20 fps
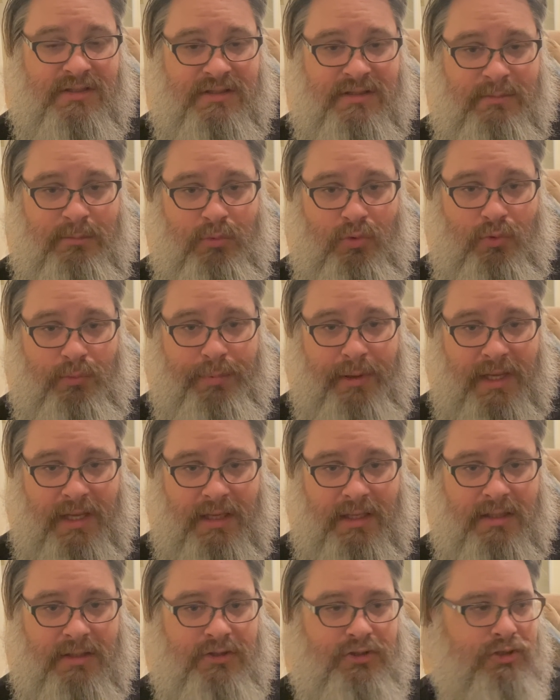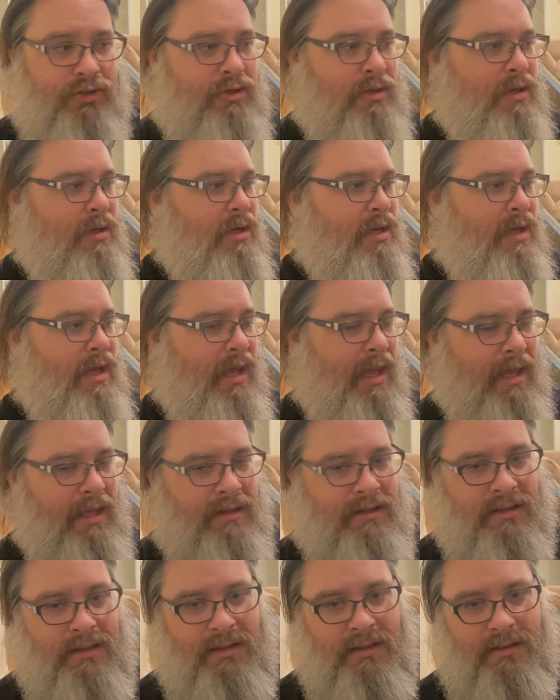Timberlake page,
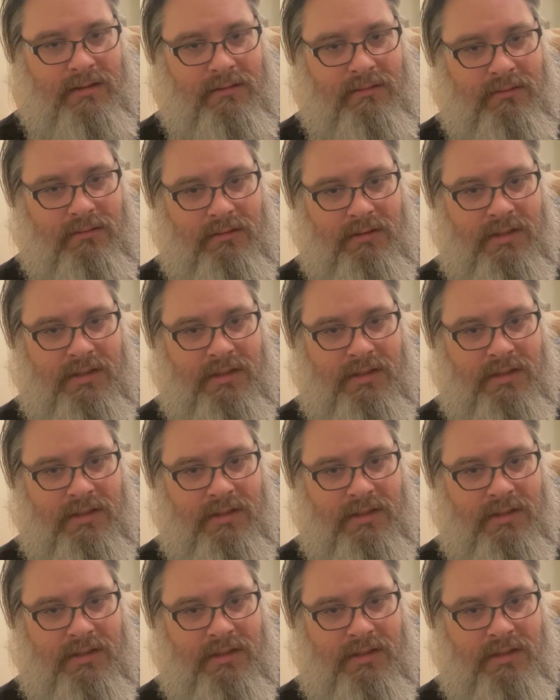and then